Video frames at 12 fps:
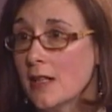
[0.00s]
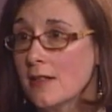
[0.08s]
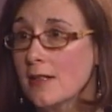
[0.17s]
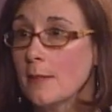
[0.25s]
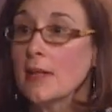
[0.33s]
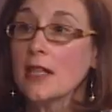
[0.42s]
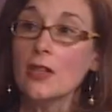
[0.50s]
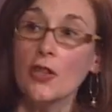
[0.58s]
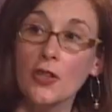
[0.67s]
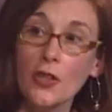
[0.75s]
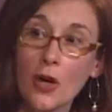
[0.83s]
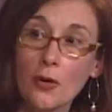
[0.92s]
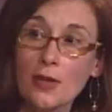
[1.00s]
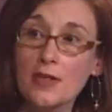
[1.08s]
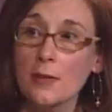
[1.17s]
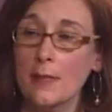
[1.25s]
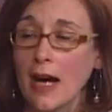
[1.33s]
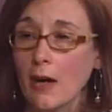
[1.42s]
somebody that
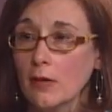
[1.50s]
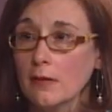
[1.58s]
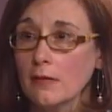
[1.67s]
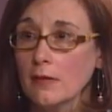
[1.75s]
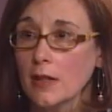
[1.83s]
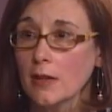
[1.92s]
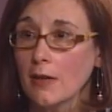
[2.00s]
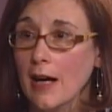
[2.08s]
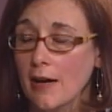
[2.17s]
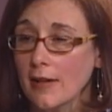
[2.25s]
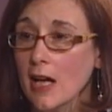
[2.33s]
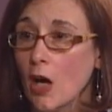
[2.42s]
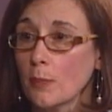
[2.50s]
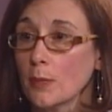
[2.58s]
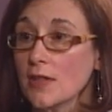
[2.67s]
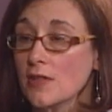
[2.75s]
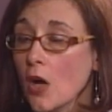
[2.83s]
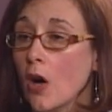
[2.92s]
knows about, you know, how to help
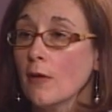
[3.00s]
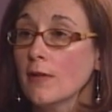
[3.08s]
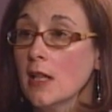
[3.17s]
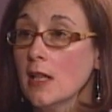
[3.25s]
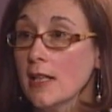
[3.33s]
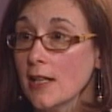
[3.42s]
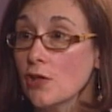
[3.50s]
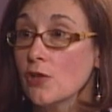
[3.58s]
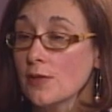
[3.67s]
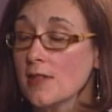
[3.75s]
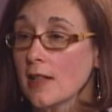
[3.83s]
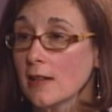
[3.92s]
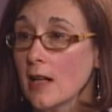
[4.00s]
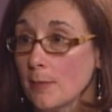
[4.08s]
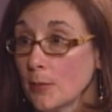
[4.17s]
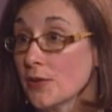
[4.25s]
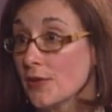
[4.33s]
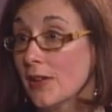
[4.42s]
resolve issues that
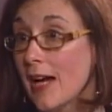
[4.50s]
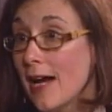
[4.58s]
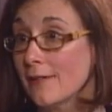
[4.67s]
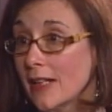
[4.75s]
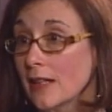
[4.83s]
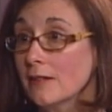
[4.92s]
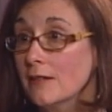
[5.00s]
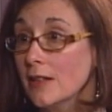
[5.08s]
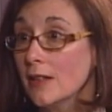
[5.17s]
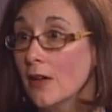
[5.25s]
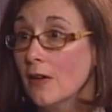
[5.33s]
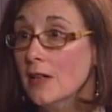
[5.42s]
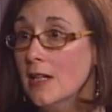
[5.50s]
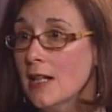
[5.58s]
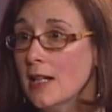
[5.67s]
couples are having, you know,